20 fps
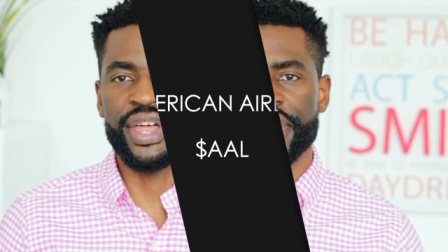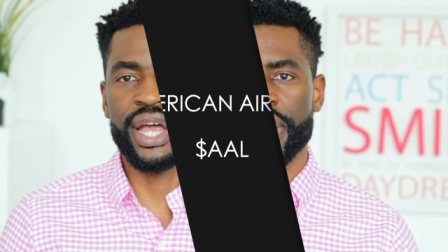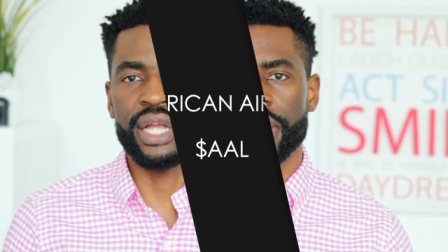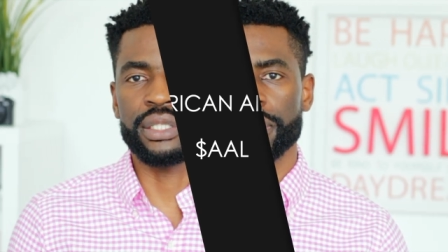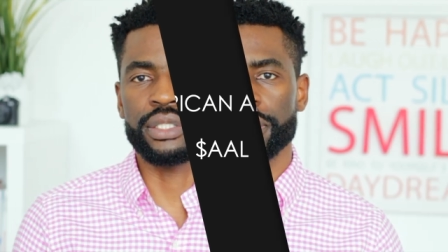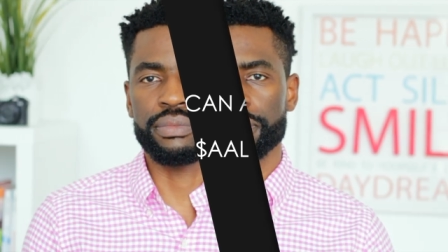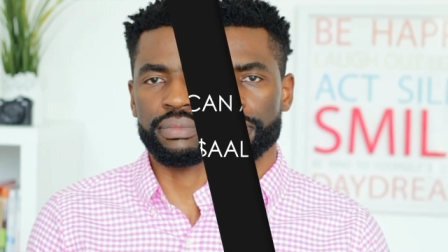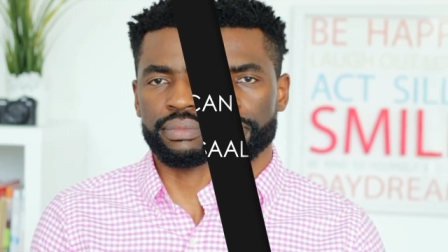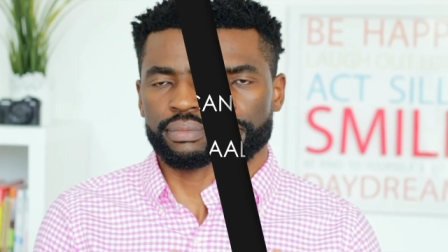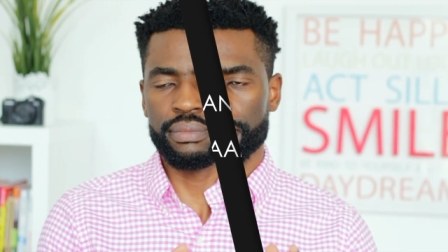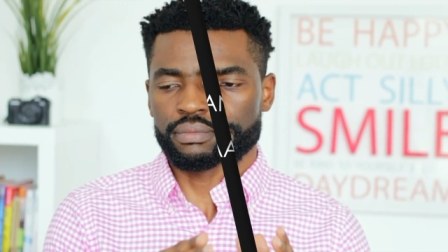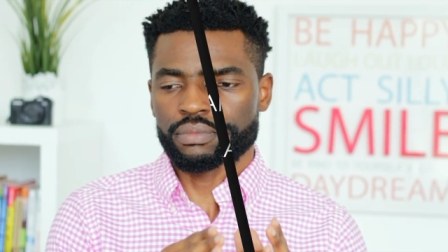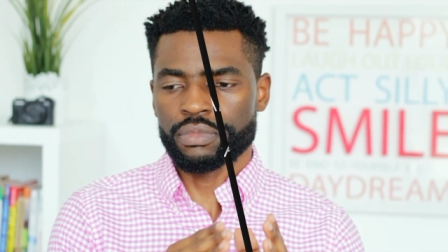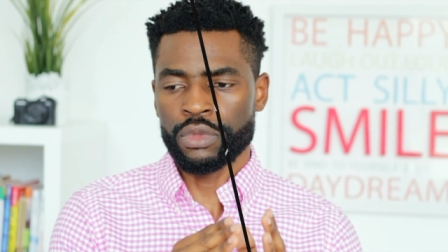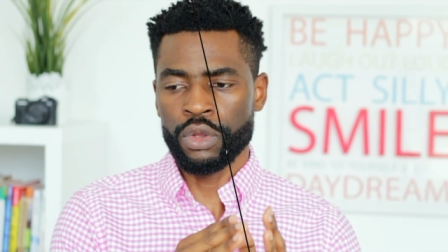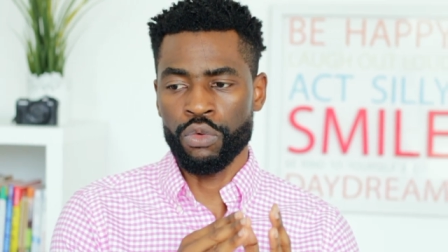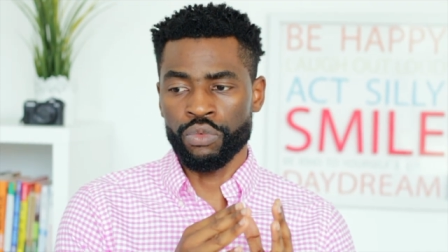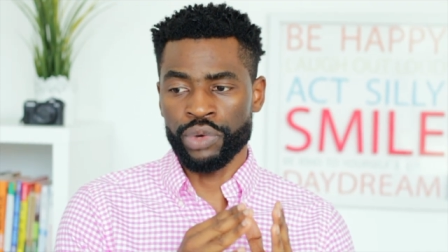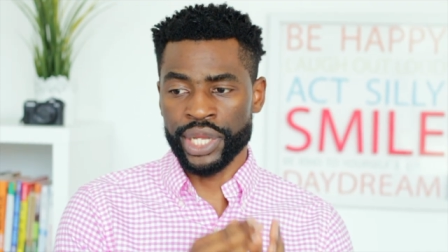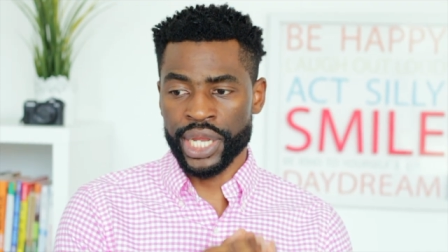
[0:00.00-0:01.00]
that.
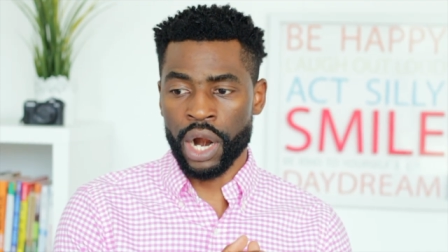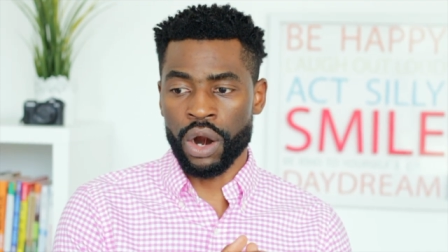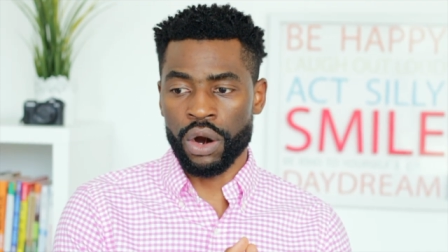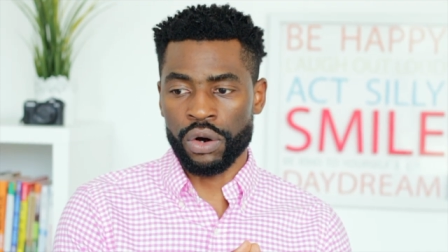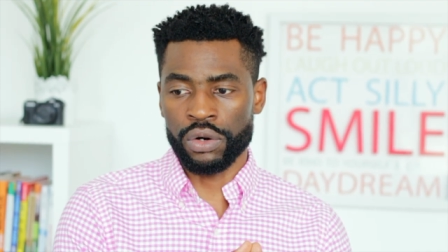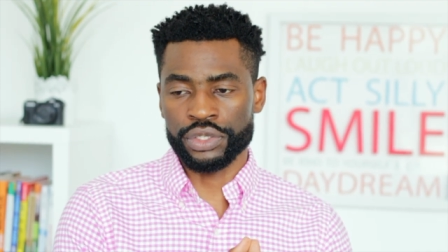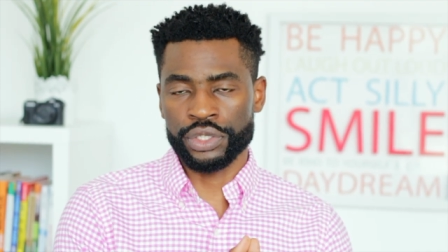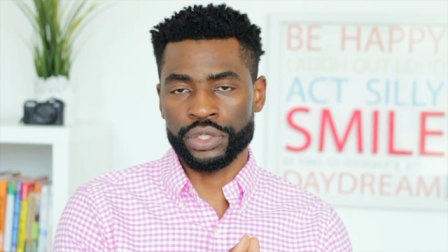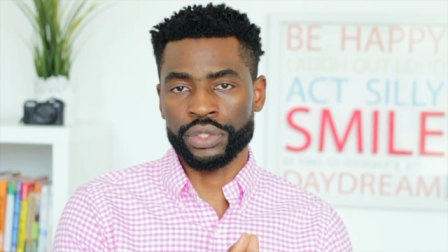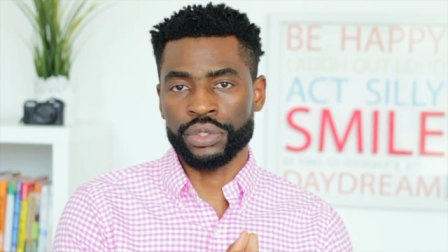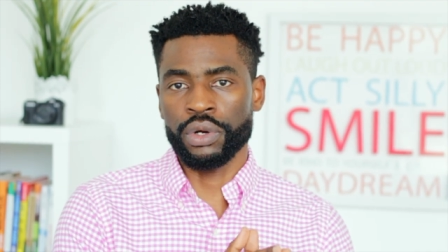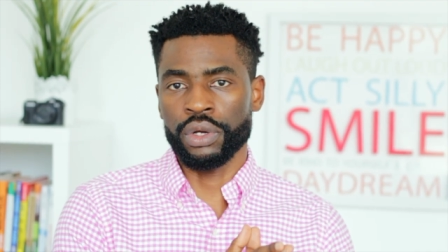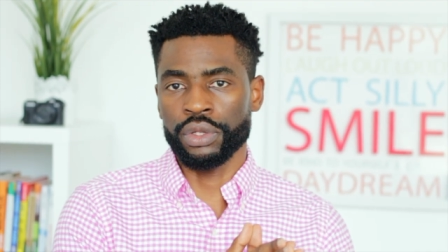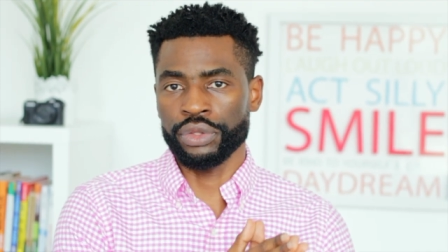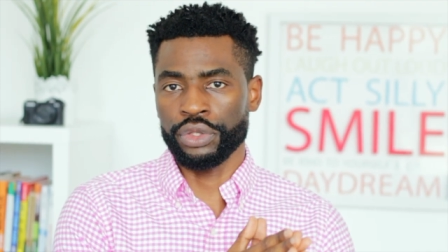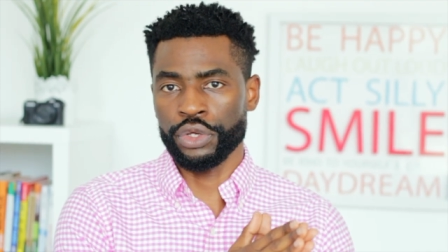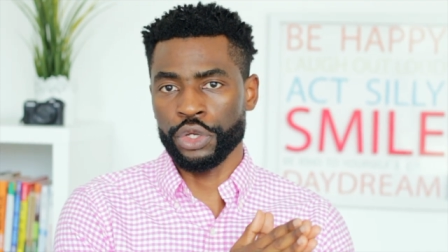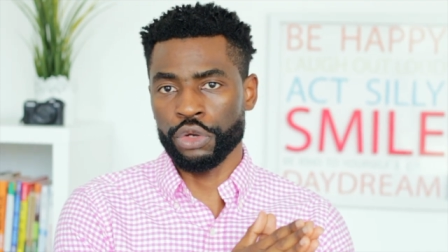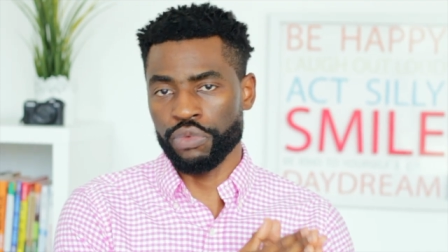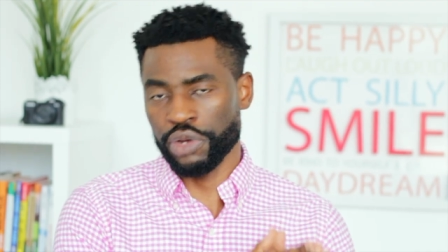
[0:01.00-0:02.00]
We are also on
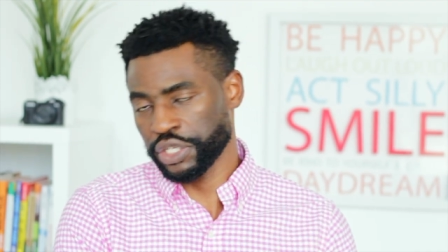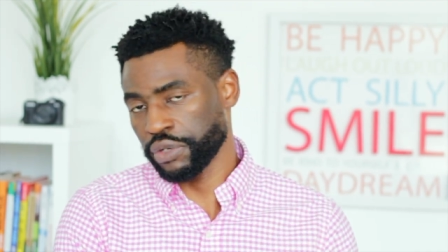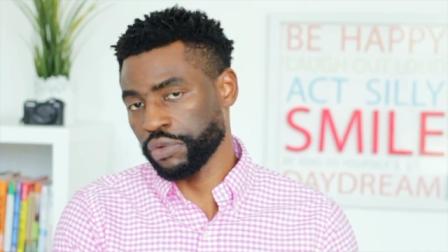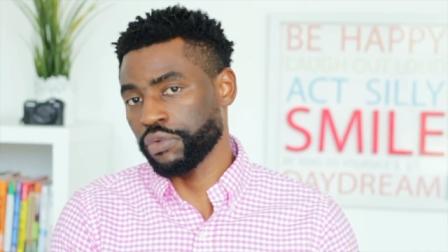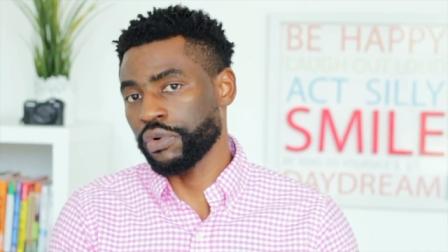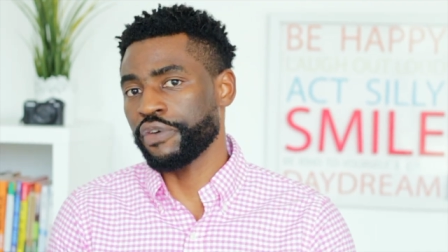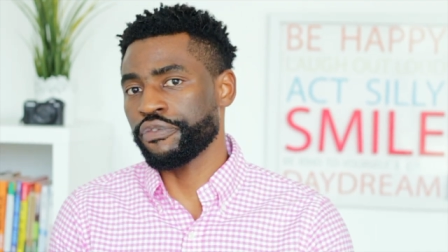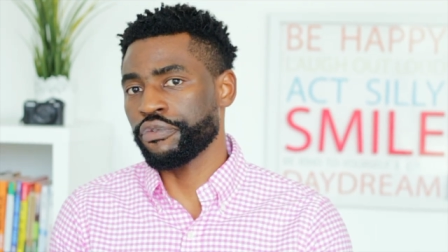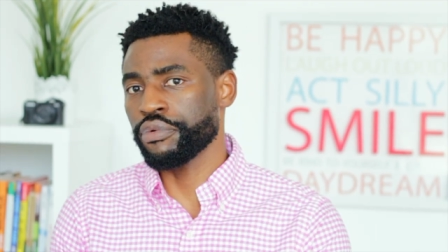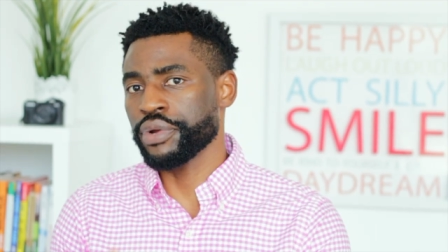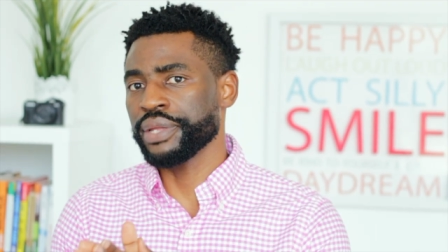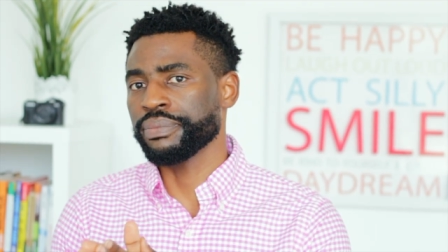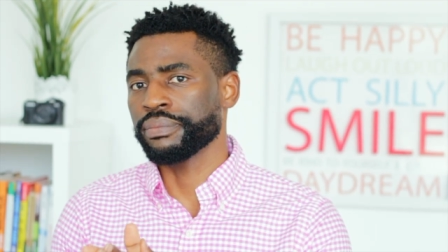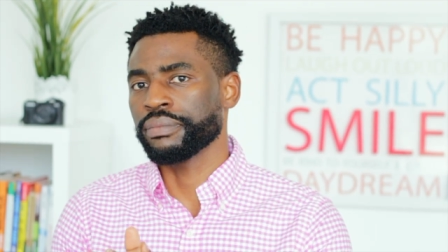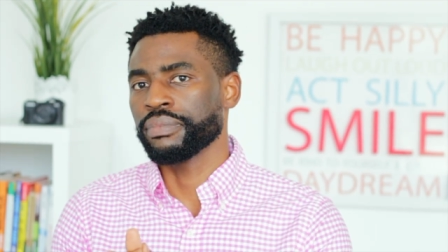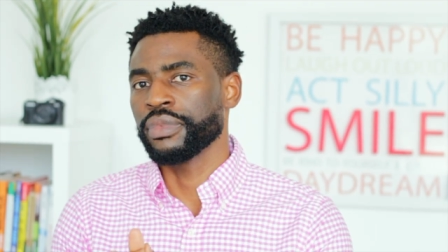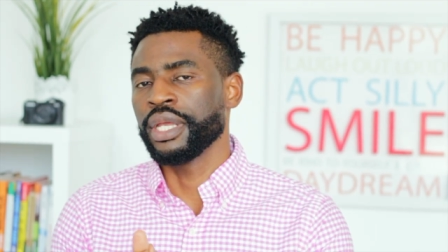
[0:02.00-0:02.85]
the U S recovery,